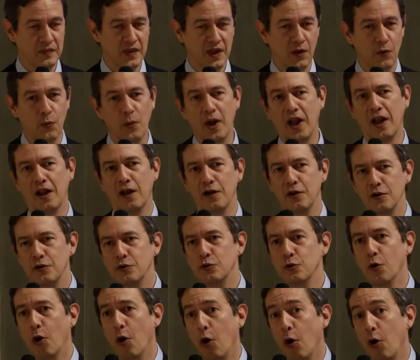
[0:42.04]
Well,
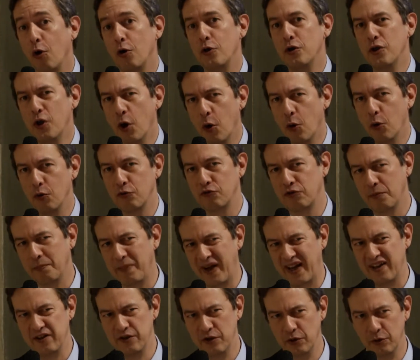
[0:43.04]
you all know the
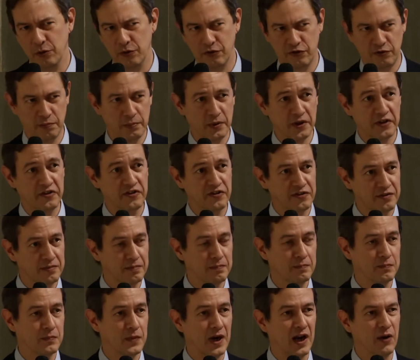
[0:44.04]
bad news, but
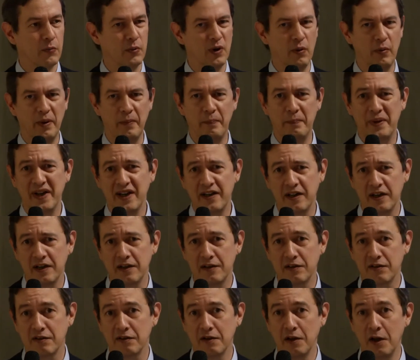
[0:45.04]
I will repeat
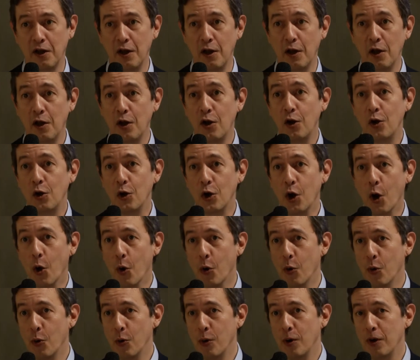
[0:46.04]
it.
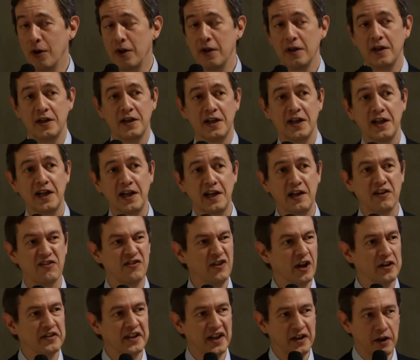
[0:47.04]
Law is
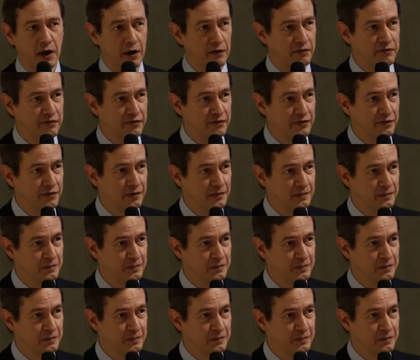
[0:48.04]
not enough.